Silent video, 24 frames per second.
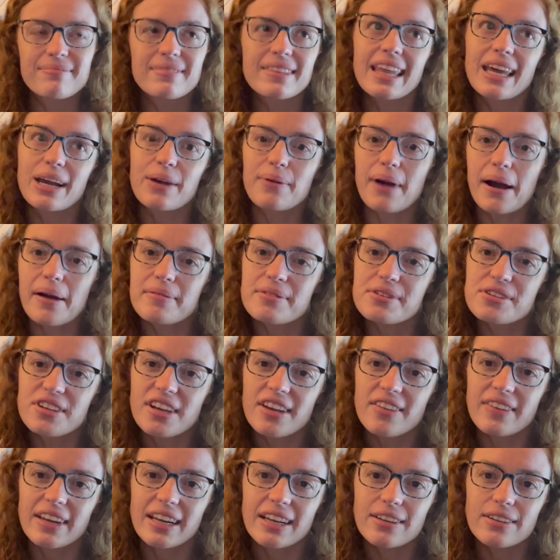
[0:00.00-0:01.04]
like, why would you
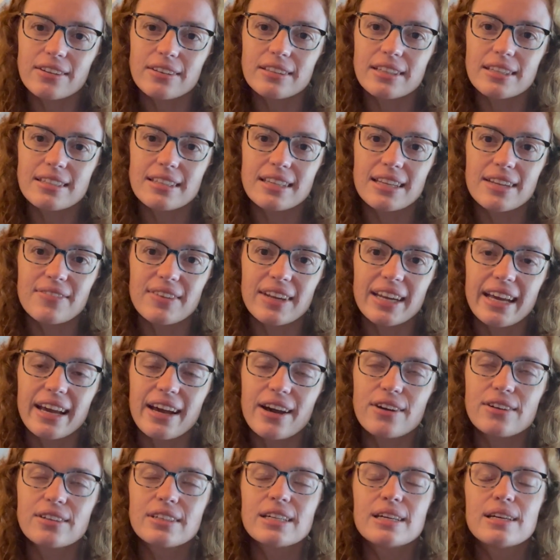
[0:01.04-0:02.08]
even include this in the
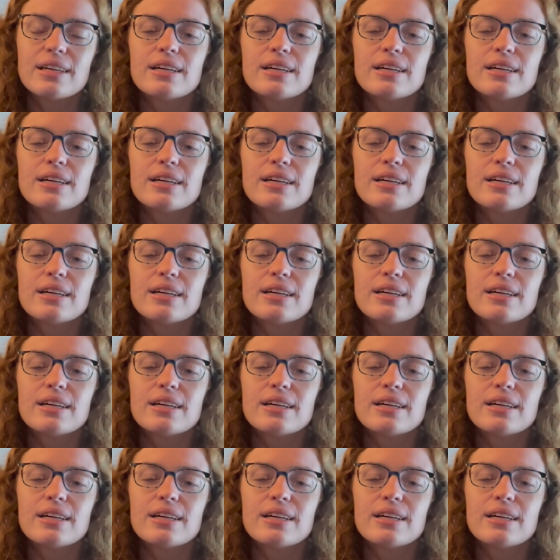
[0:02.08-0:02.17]
video?